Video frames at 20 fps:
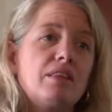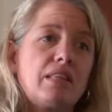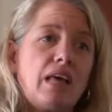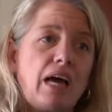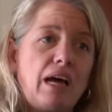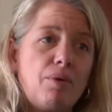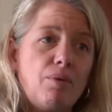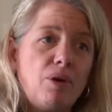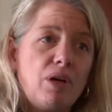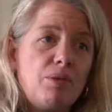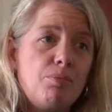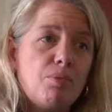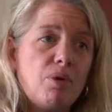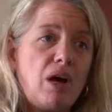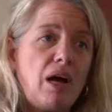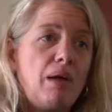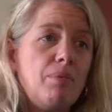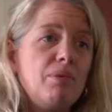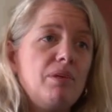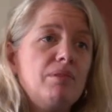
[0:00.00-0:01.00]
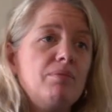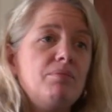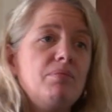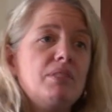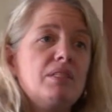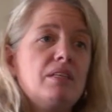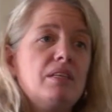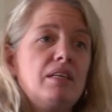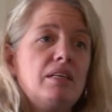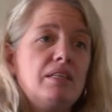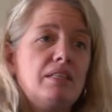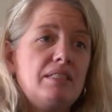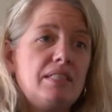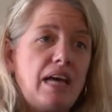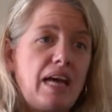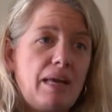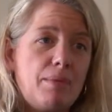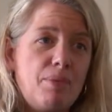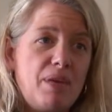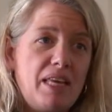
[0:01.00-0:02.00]
thyroid problems,
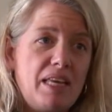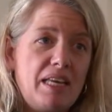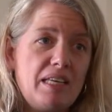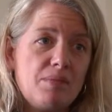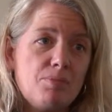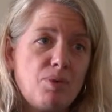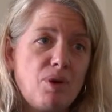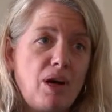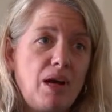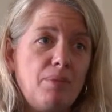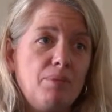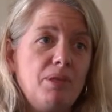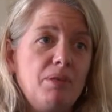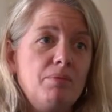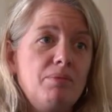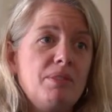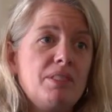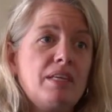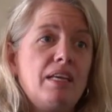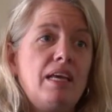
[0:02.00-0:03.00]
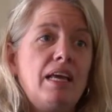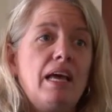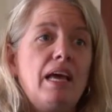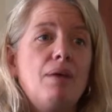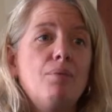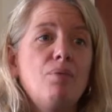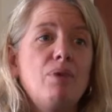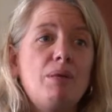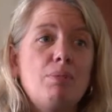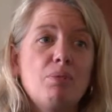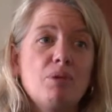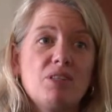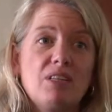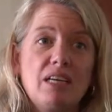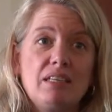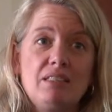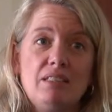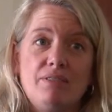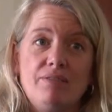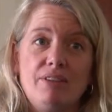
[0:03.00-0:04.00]
diabetes problems, and
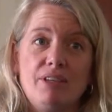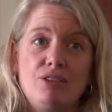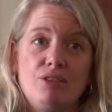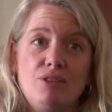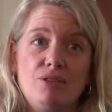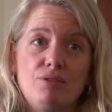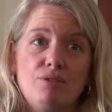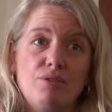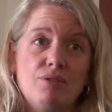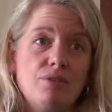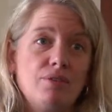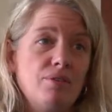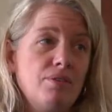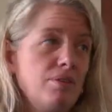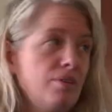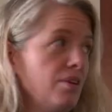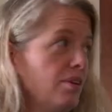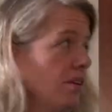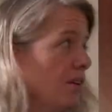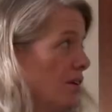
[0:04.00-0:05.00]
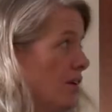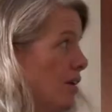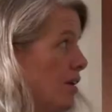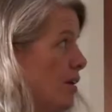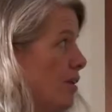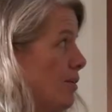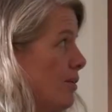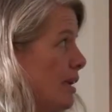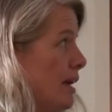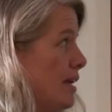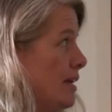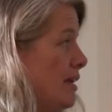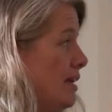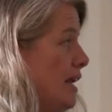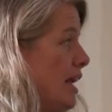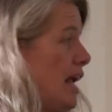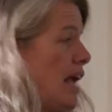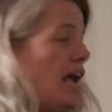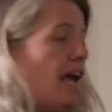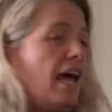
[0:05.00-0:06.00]
reproductive issues. Okay?
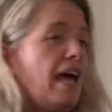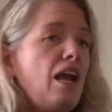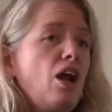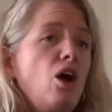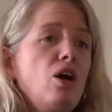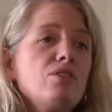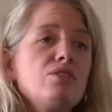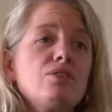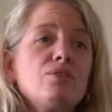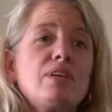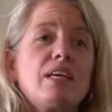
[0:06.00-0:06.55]
It also